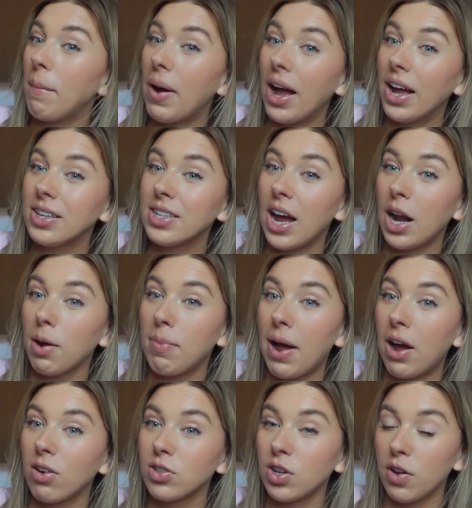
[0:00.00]
my entire
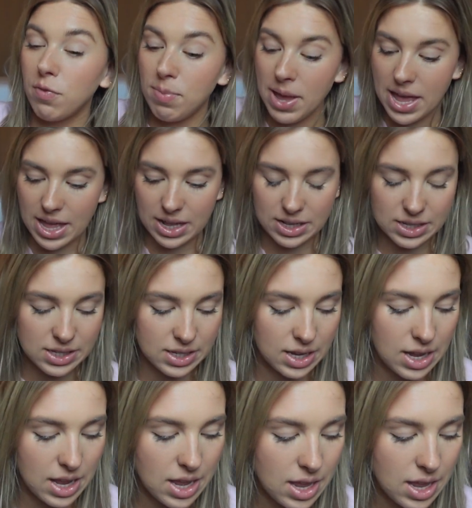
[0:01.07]
pouch of pins,